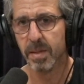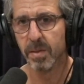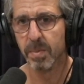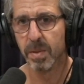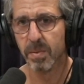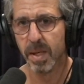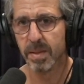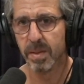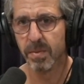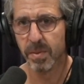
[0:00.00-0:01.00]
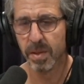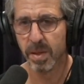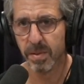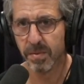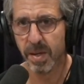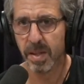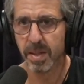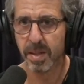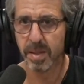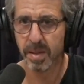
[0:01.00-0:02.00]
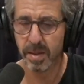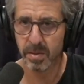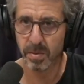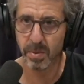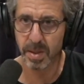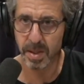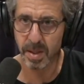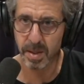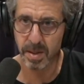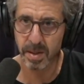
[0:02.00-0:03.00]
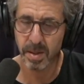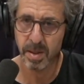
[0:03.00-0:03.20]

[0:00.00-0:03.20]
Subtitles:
to be arrested for another felony in the ensuing year.